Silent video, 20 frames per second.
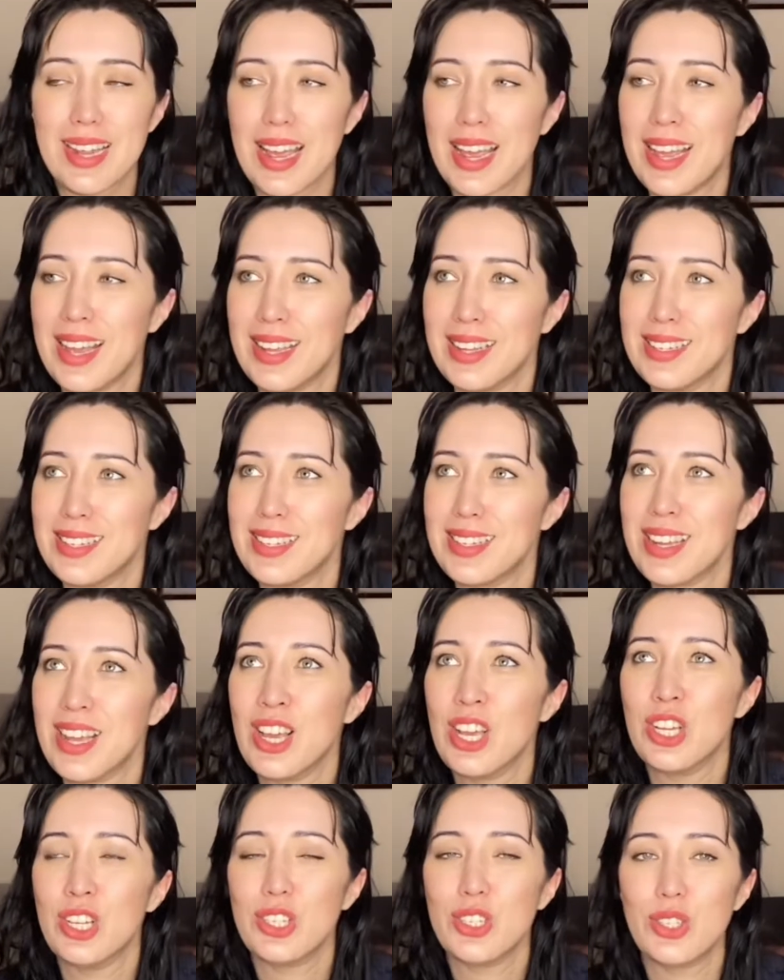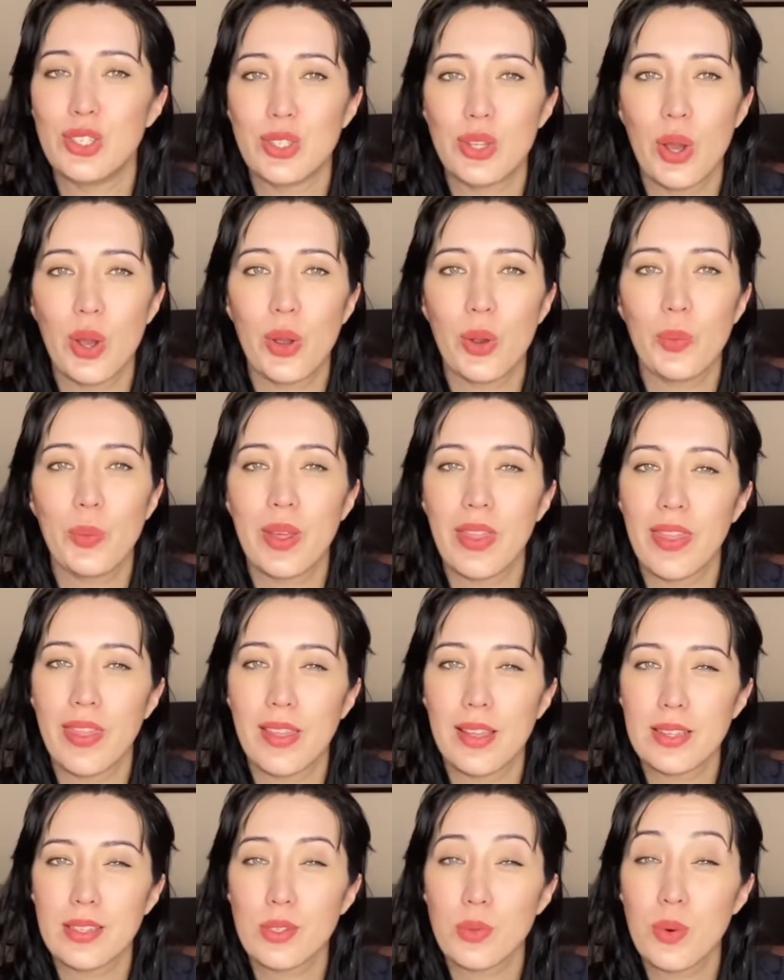And so with
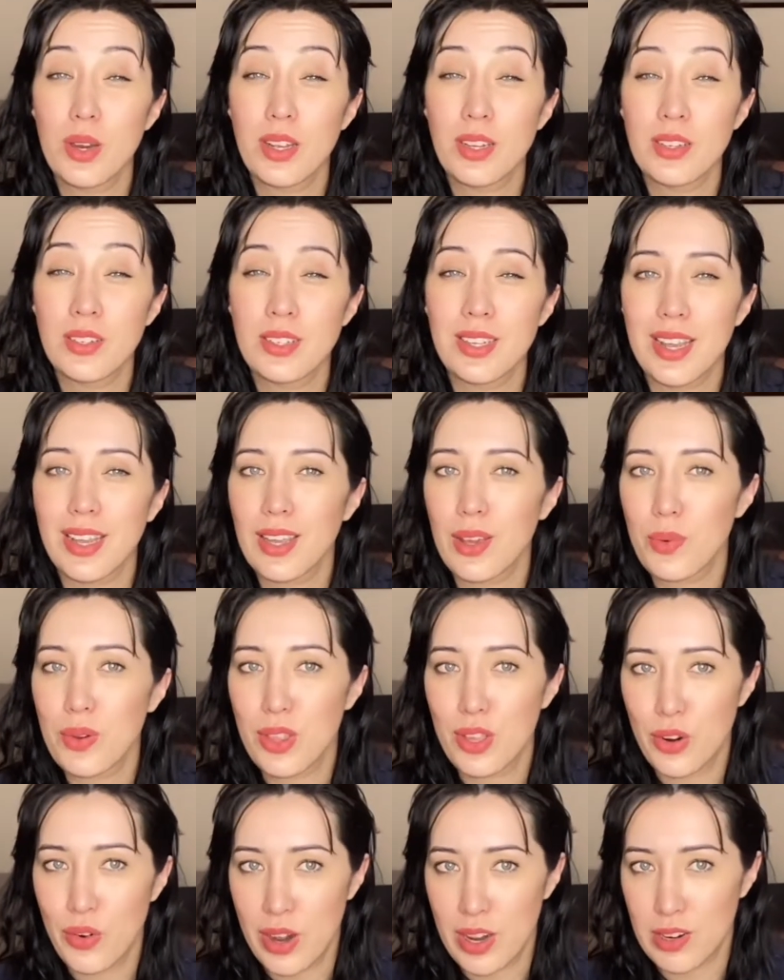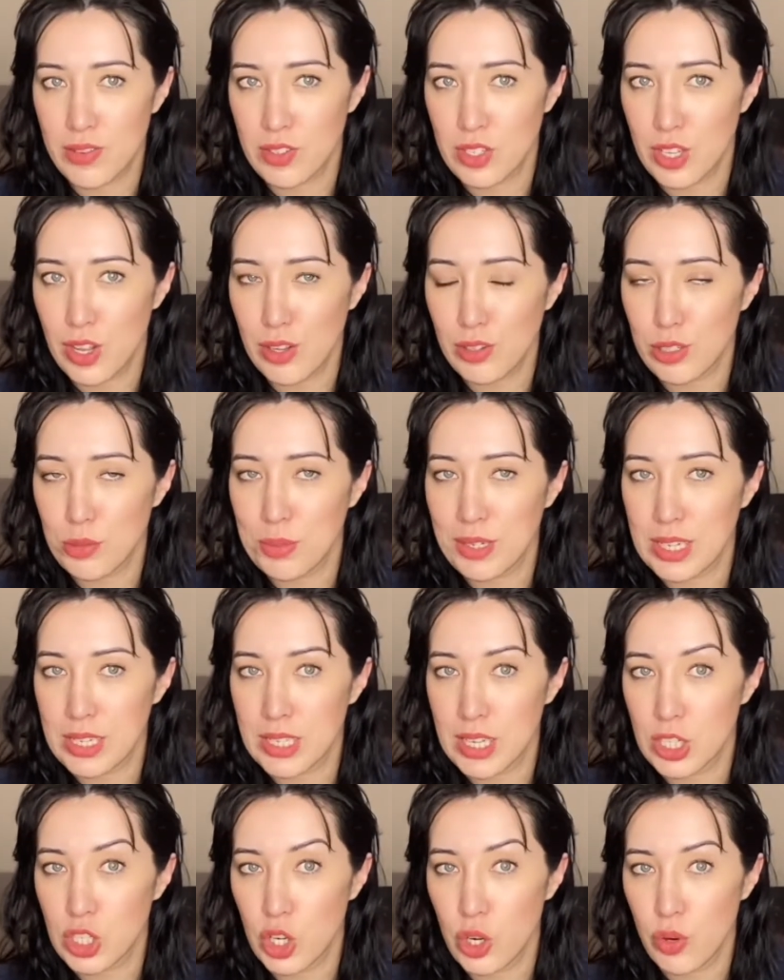this one, take it with a grain of salt because I
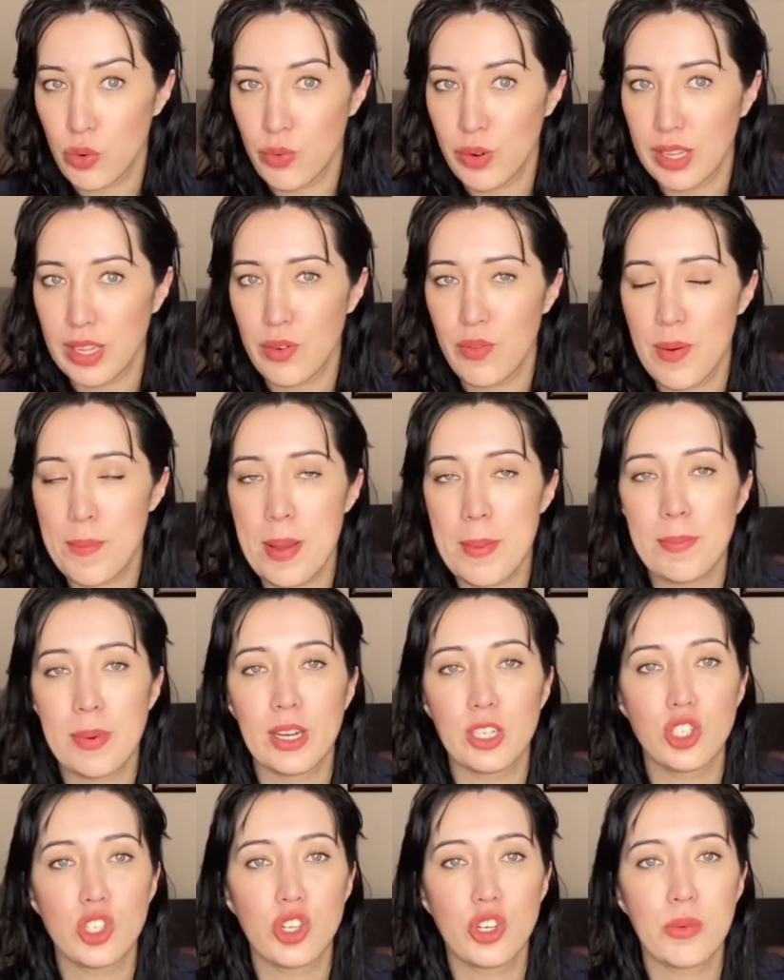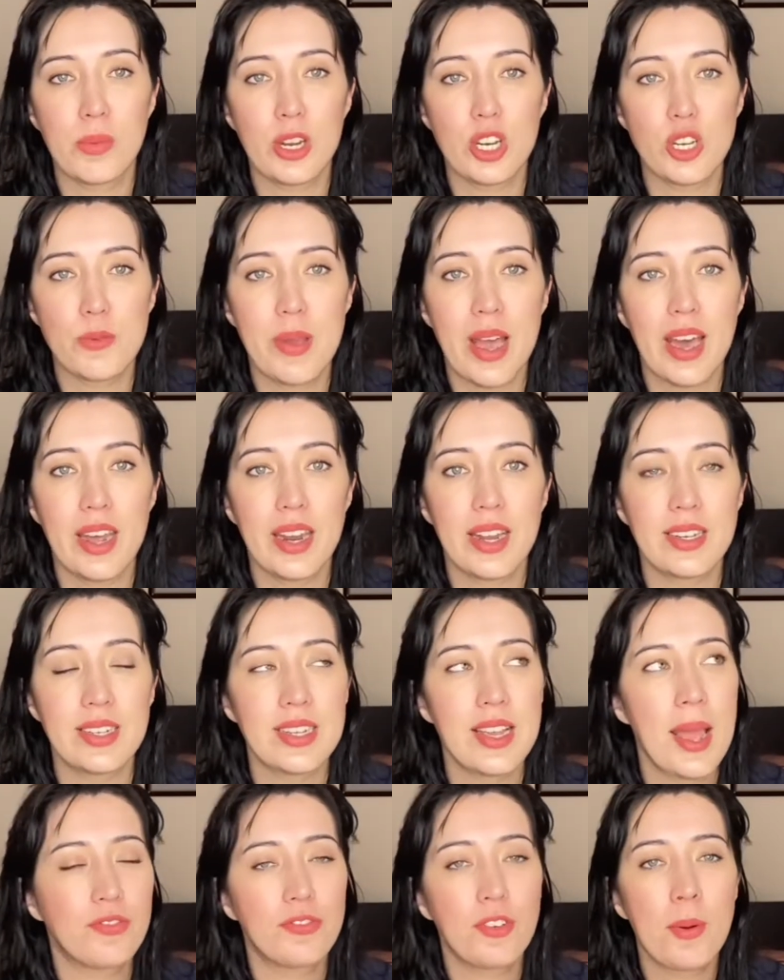don't really remember too much about it.
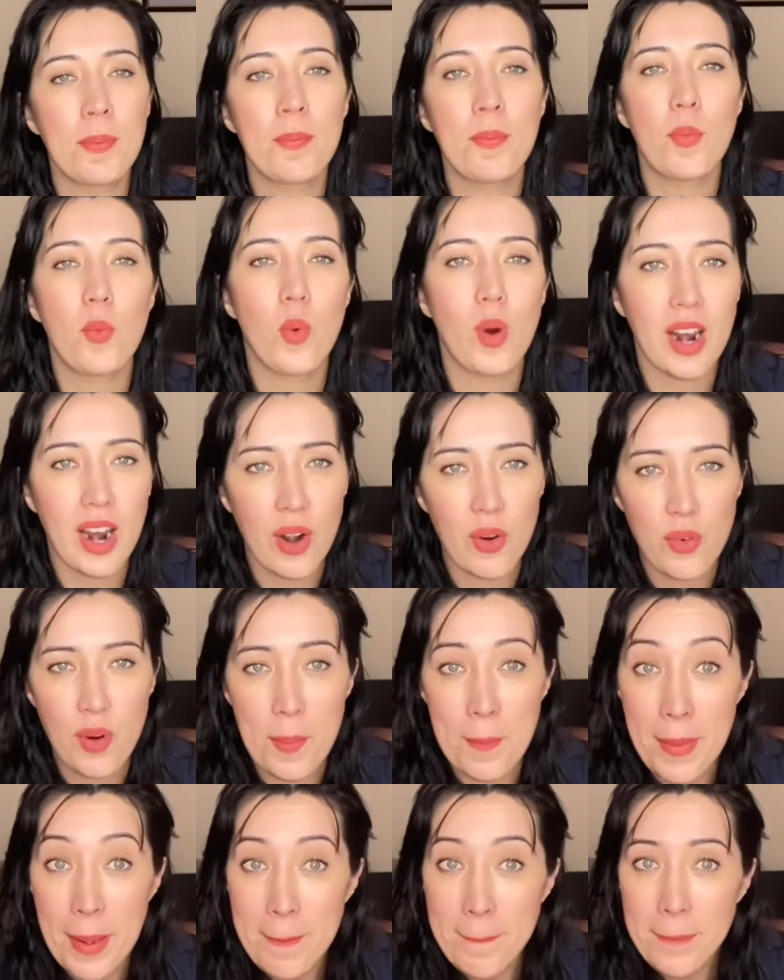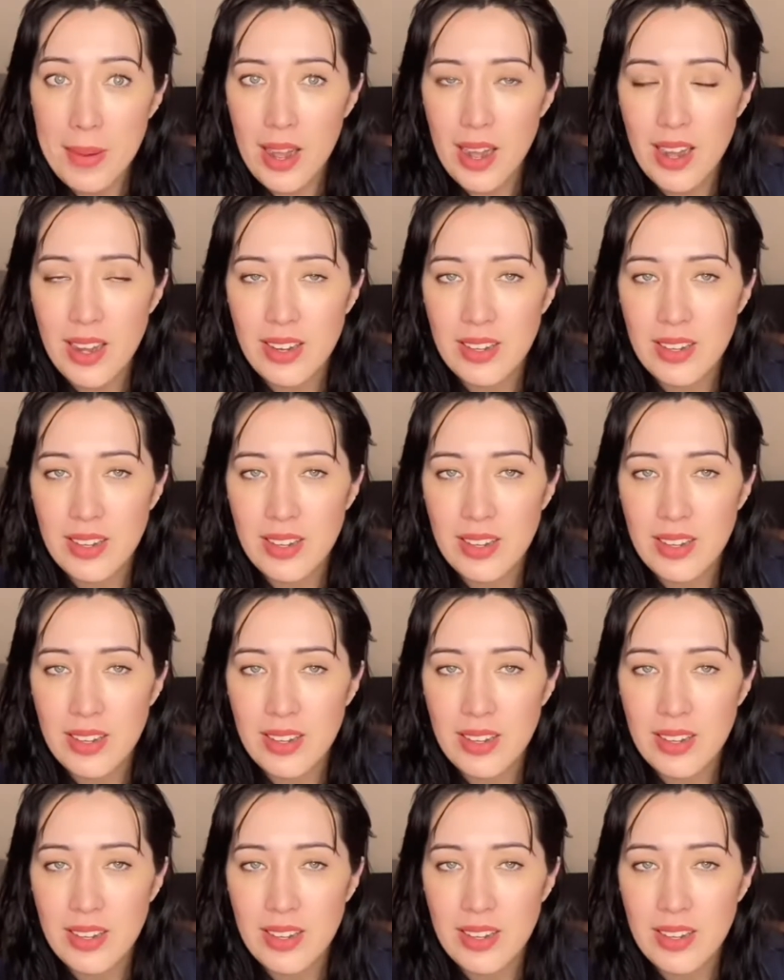From what I remember,